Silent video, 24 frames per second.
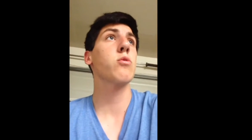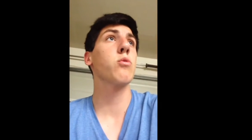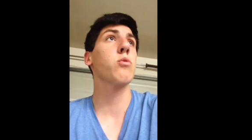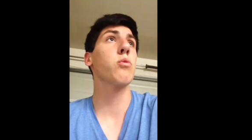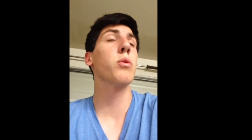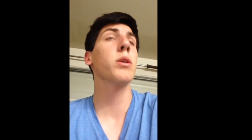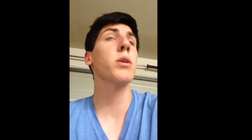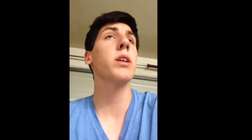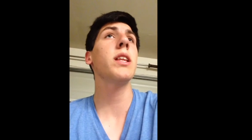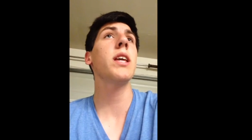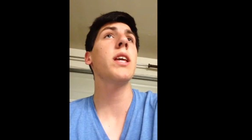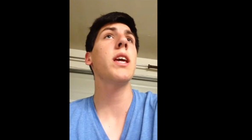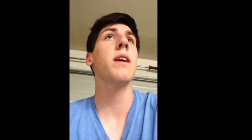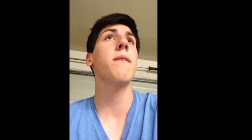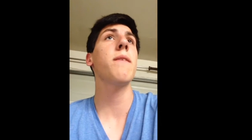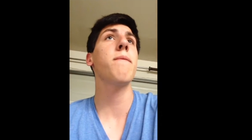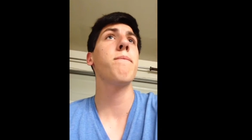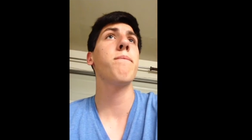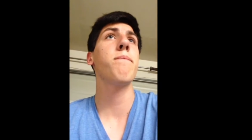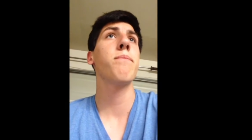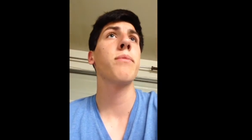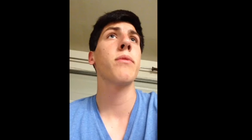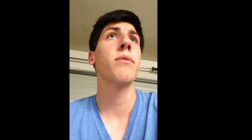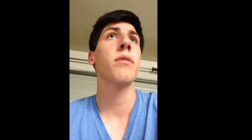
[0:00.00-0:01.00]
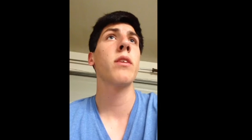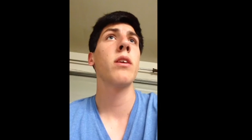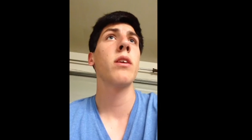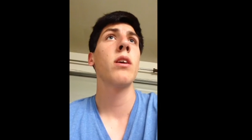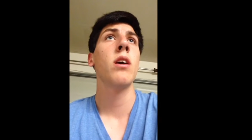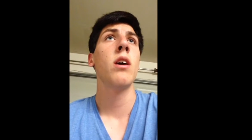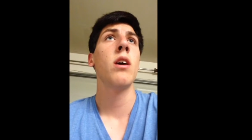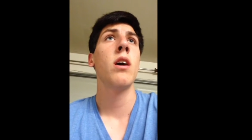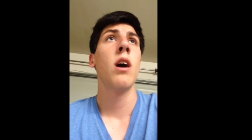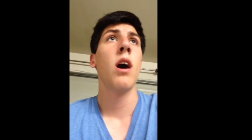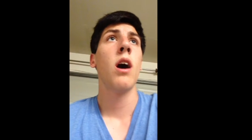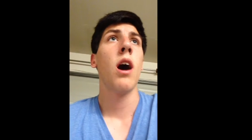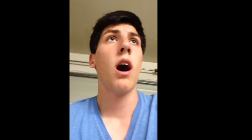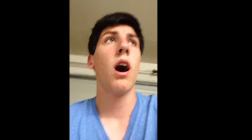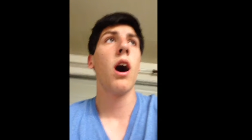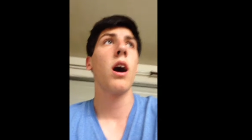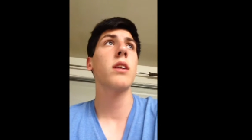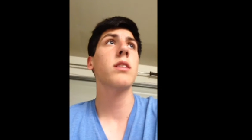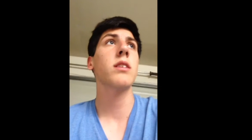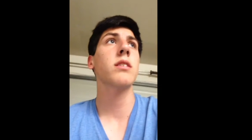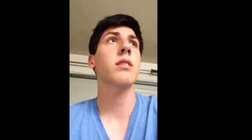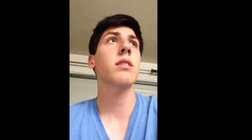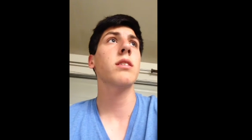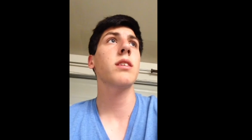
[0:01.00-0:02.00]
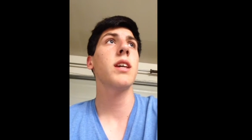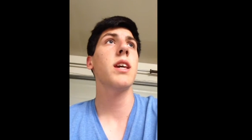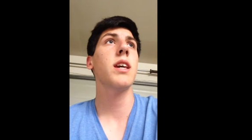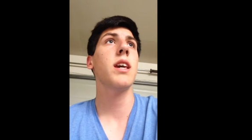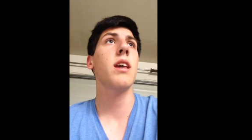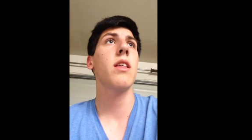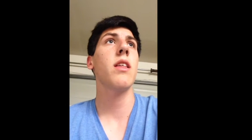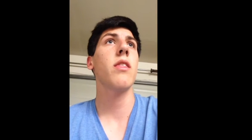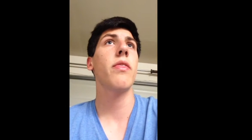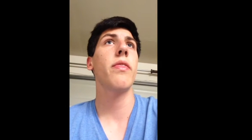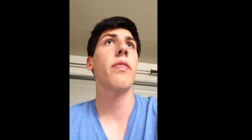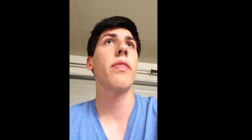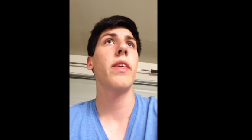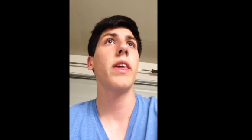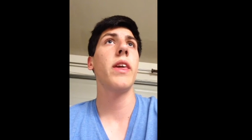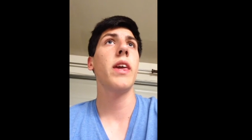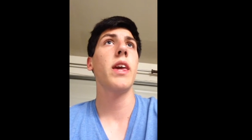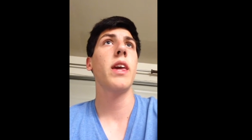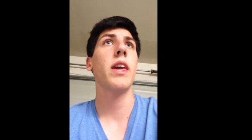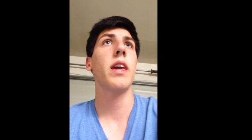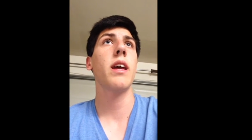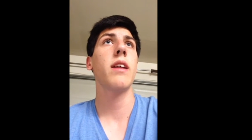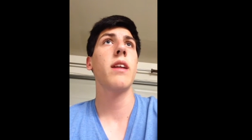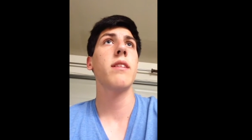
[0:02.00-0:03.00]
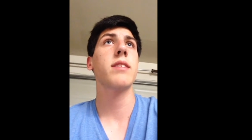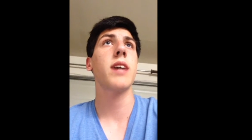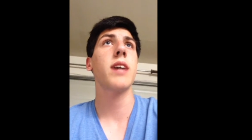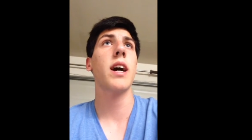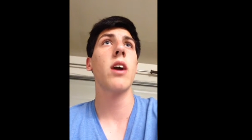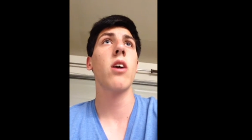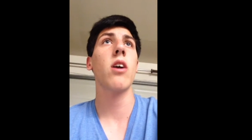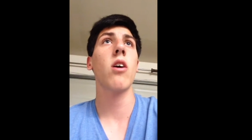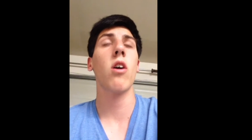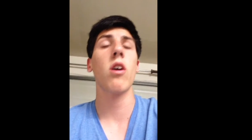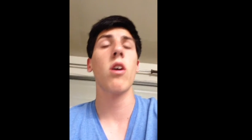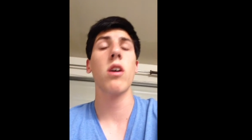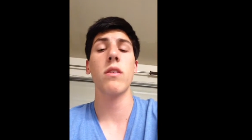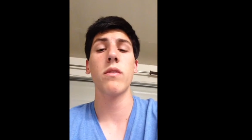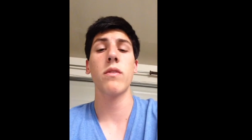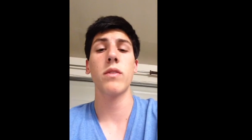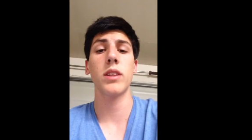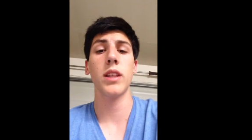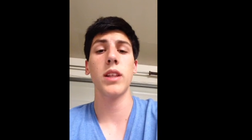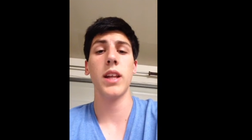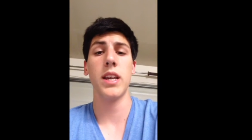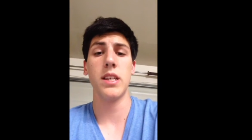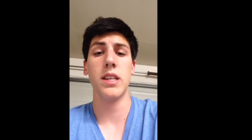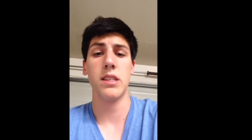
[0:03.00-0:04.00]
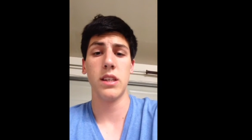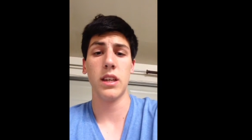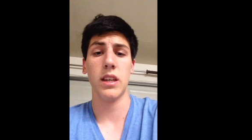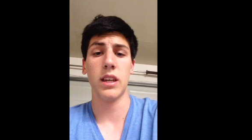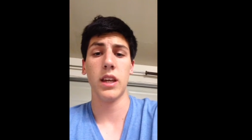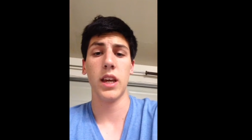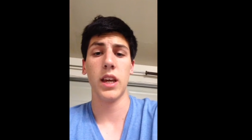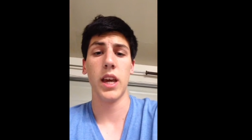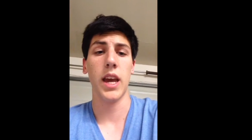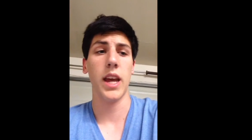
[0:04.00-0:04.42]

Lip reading: really, honestly, the entire art of glazing.